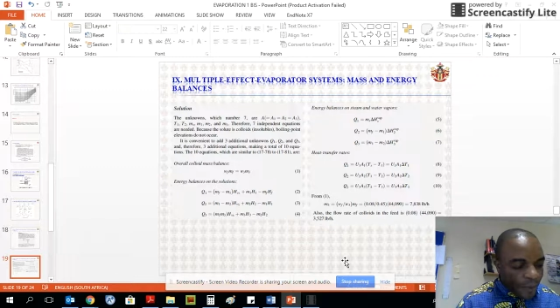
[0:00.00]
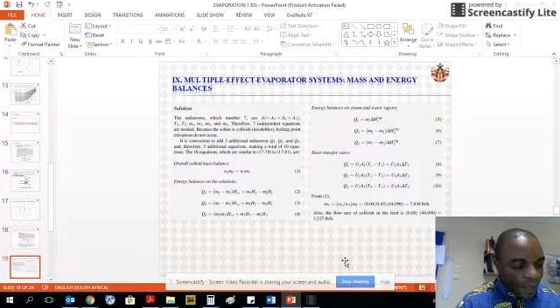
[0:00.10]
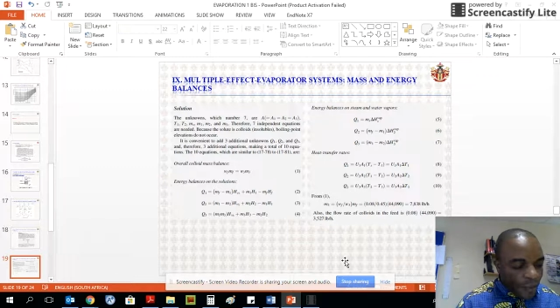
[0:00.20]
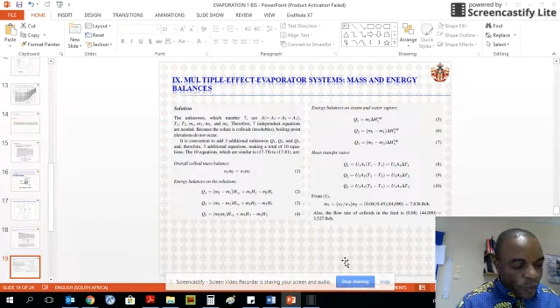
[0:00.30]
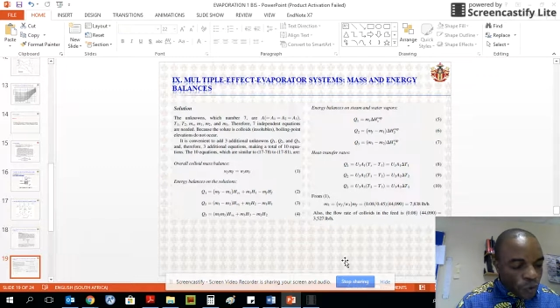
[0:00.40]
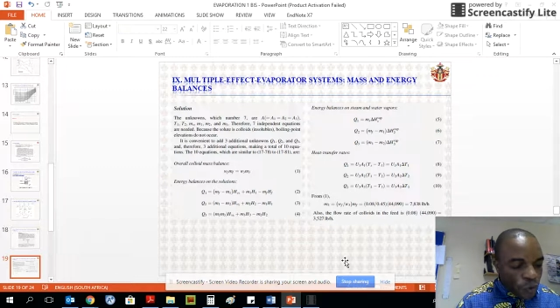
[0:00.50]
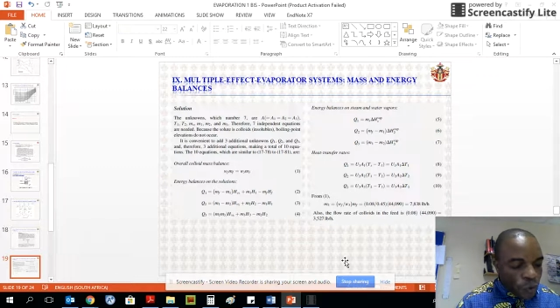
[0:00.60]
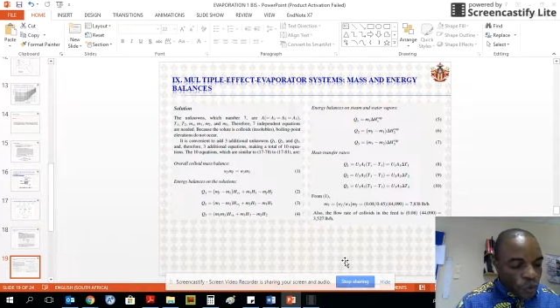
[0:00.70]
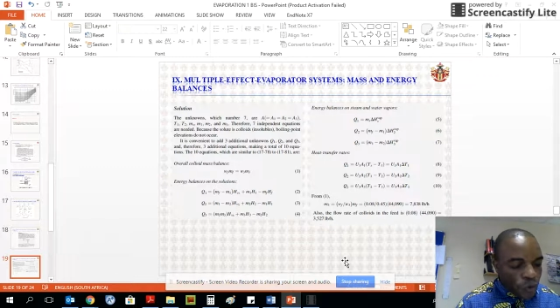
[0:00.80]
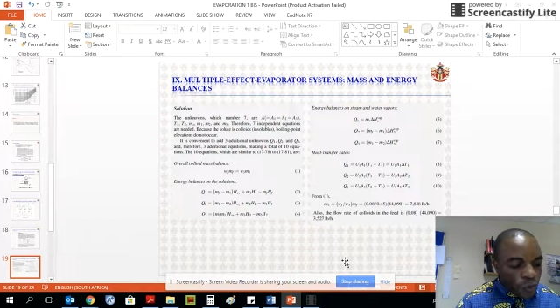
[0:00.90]
it's
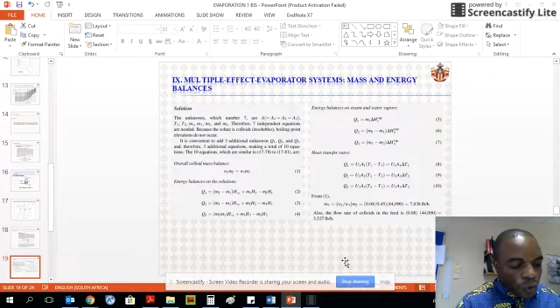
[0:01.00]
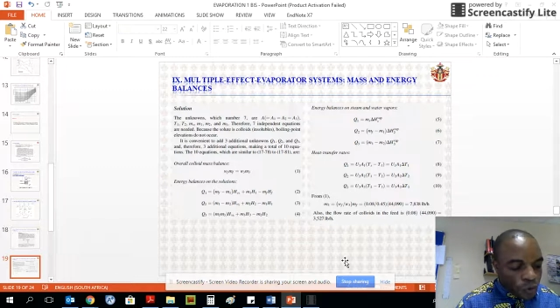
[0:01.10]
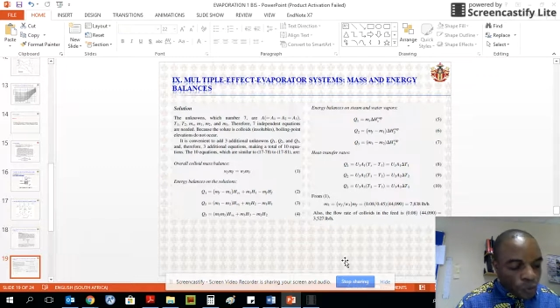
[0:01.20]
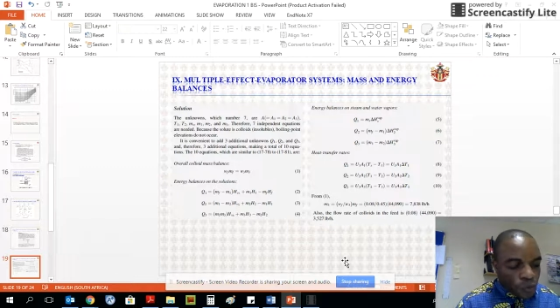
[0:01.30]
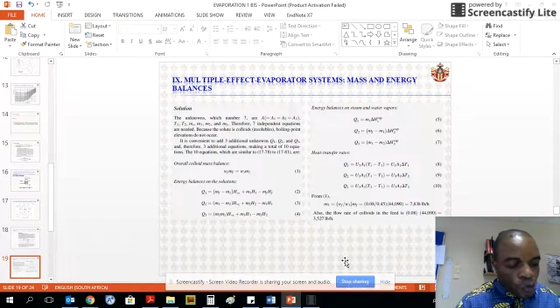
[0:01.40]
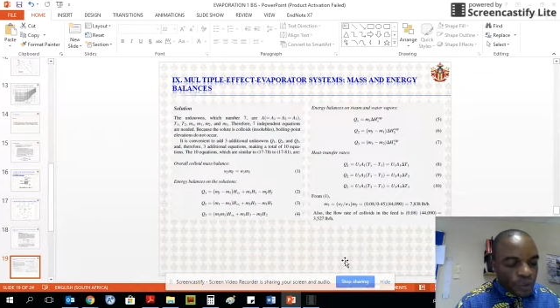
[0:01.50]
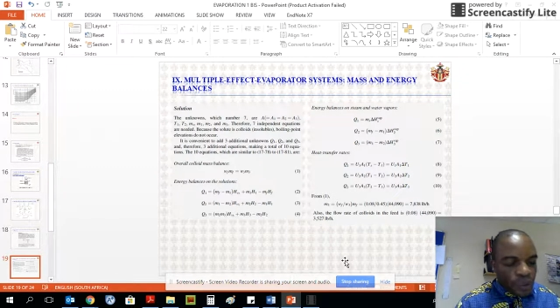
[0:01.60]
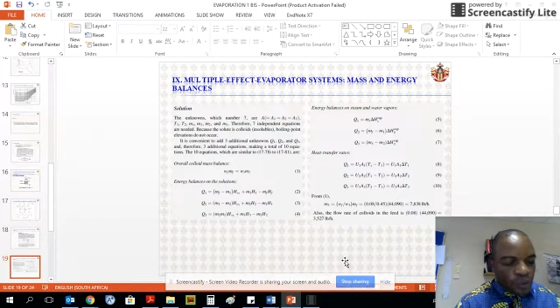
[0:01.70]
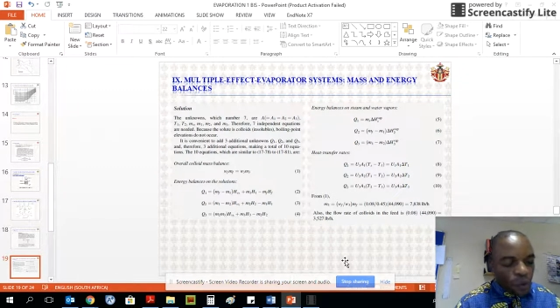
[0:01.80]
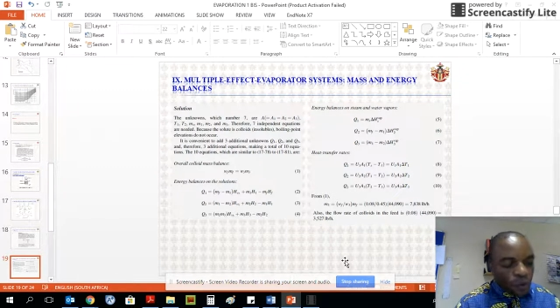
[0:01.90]
also true
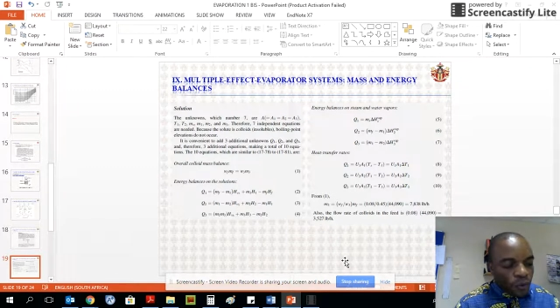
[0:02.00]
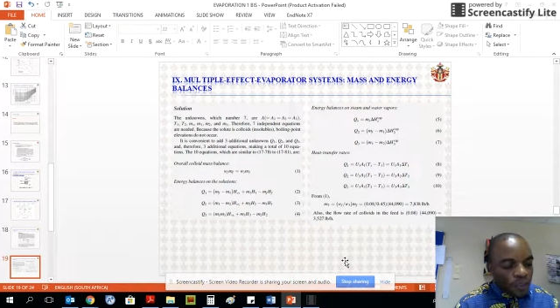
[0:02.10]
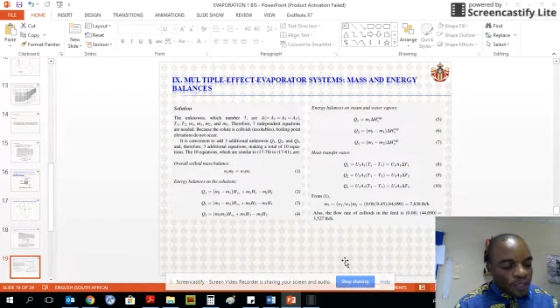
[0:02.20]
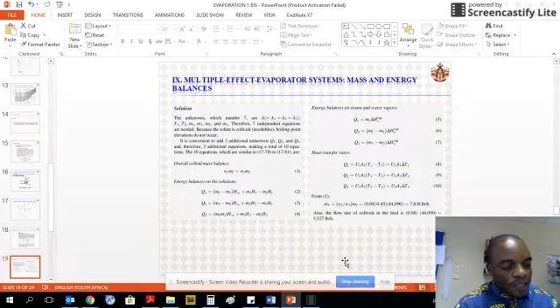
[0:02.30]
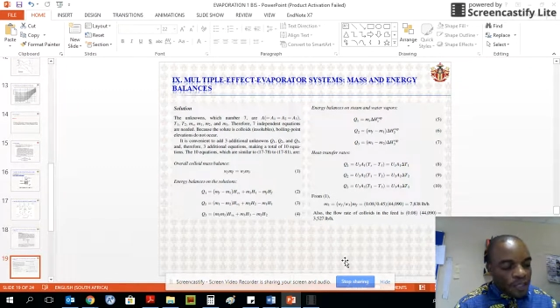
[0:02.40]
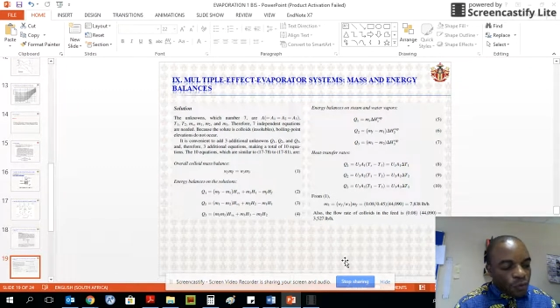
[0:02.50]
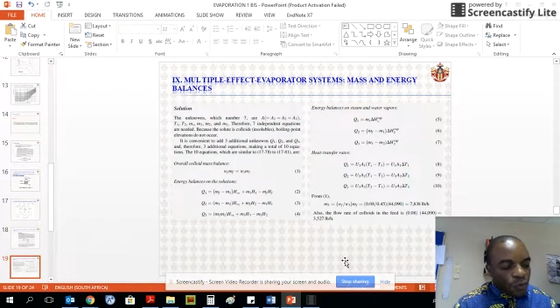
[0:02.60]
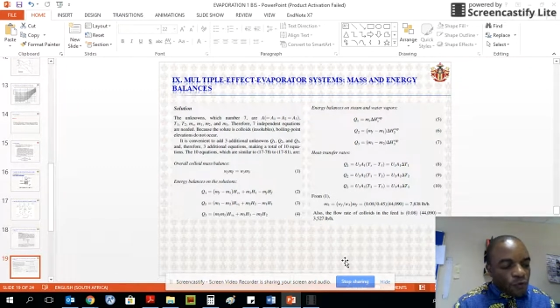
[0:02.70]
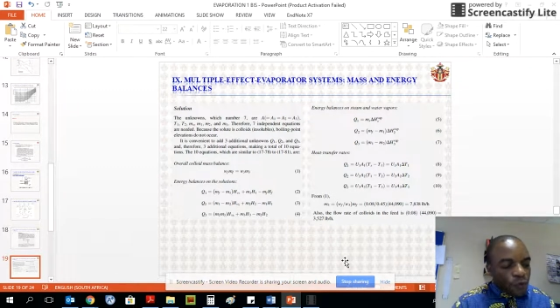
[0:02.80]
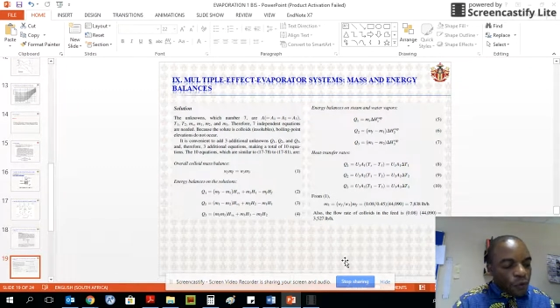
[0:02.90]
that although it is
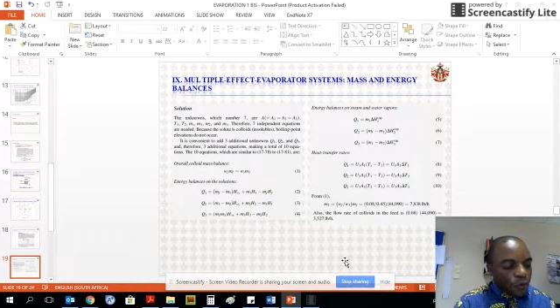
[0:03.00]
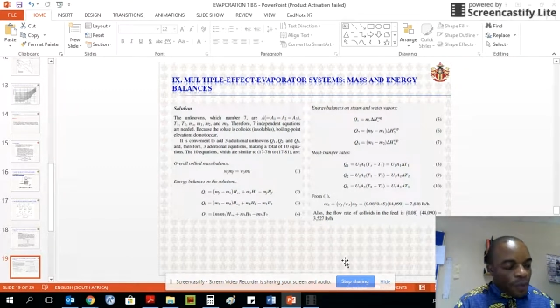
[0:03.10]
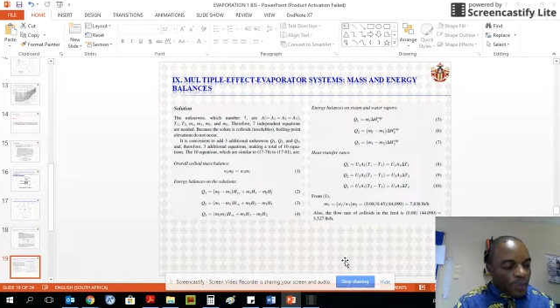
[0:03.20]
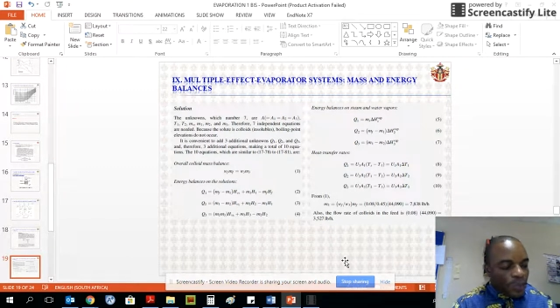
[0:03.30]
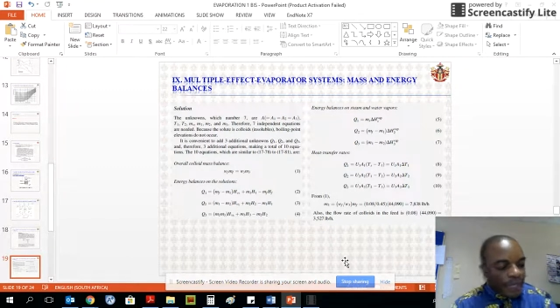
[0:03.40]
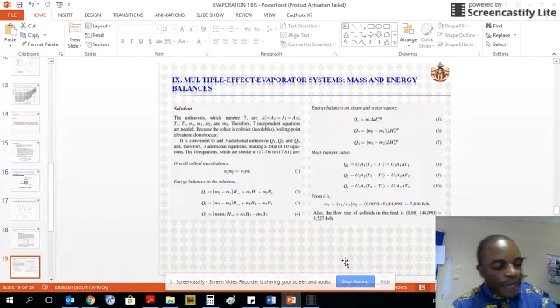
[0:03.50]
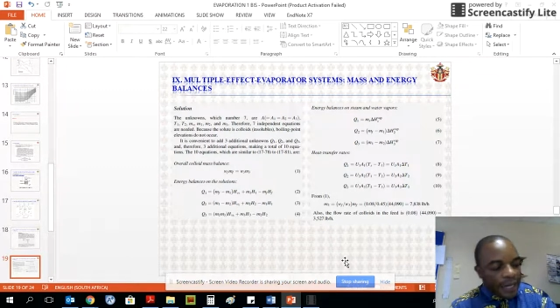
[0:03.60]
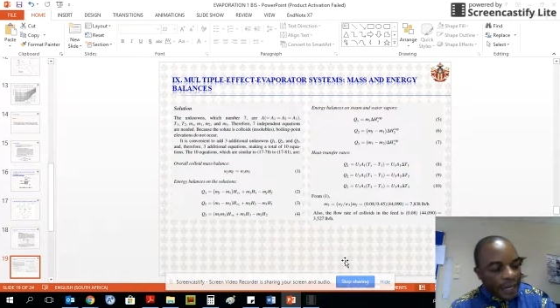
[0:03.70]
straightforward and